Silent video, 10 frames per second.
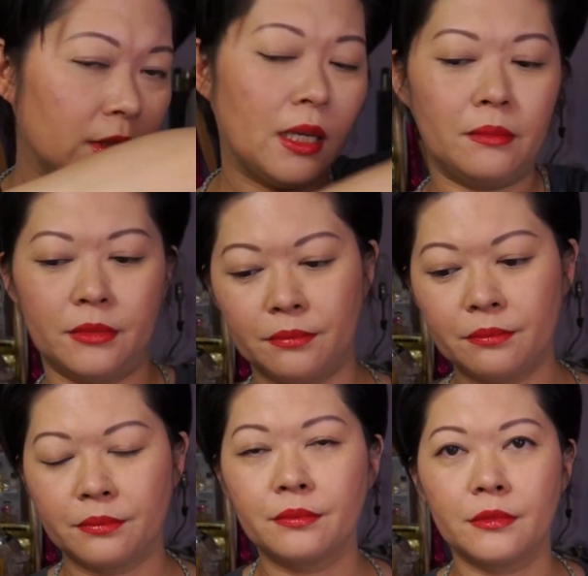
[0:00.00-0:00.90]
Yeah,
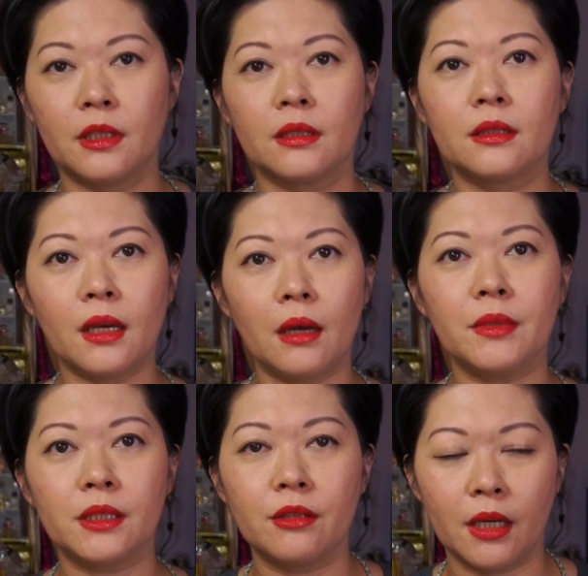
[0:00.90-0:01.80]
the
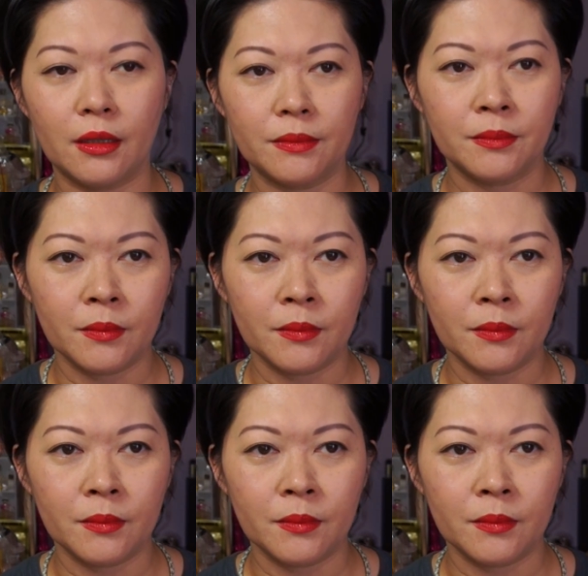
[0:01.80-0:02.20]
chemistry.